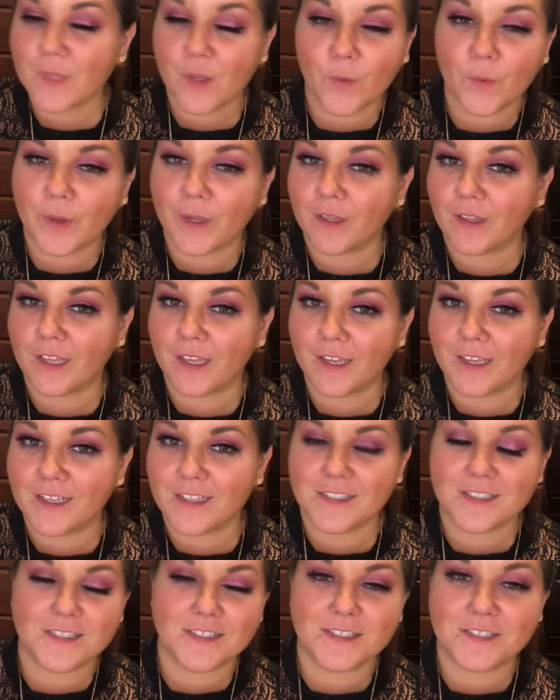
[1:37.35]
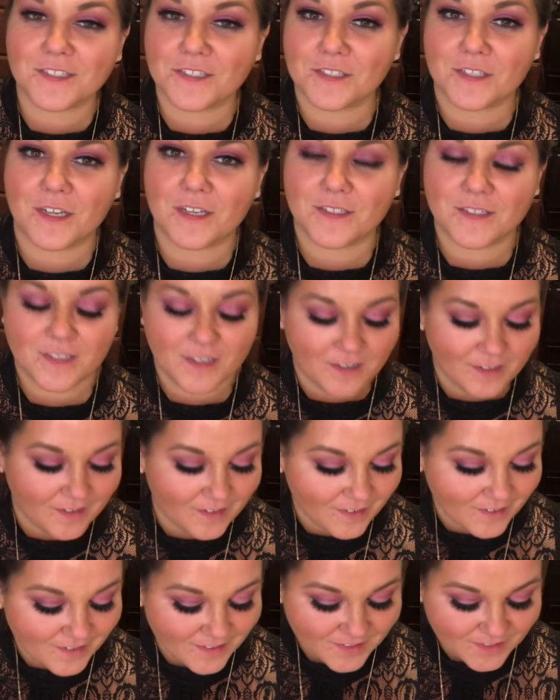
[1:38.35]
oily. It's disgusting.